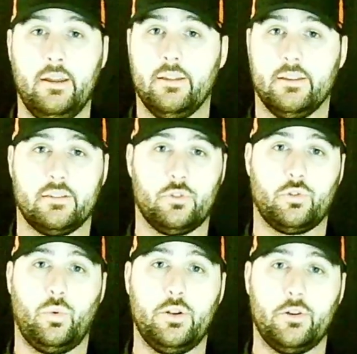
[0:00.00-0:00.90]
that's on
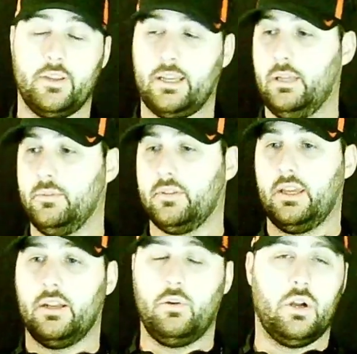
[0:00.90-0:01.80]
Twitter that keeps
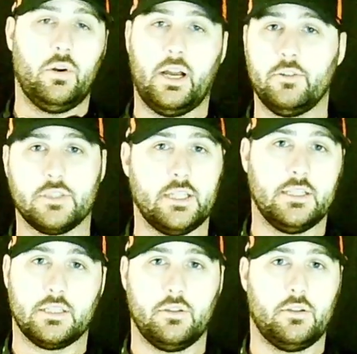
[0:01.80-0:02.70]
saying, oh, Ohio State's
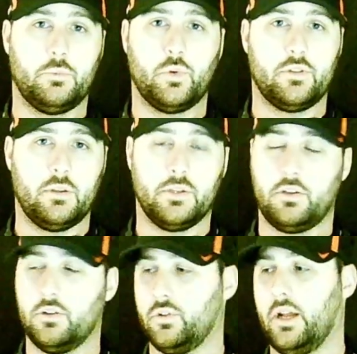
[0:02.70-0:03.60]
still the number 1 team in the
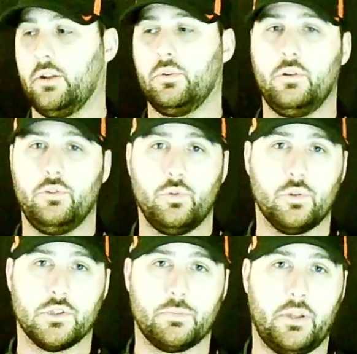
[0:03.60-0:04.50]
country. I don't know who
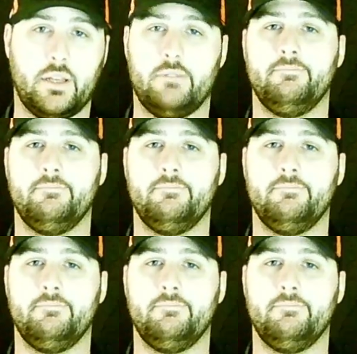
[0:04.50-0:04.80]
Georgia's played.